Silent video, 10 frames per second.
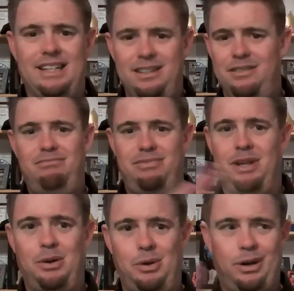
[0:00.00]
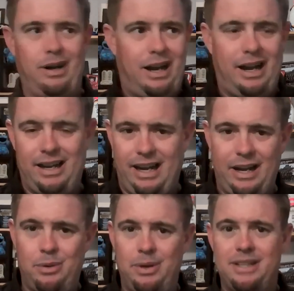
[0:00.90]
and they're on
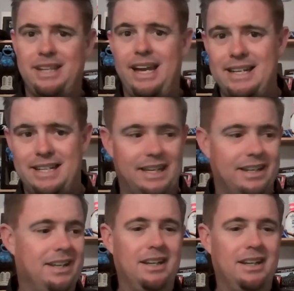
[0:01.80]
iOS 18.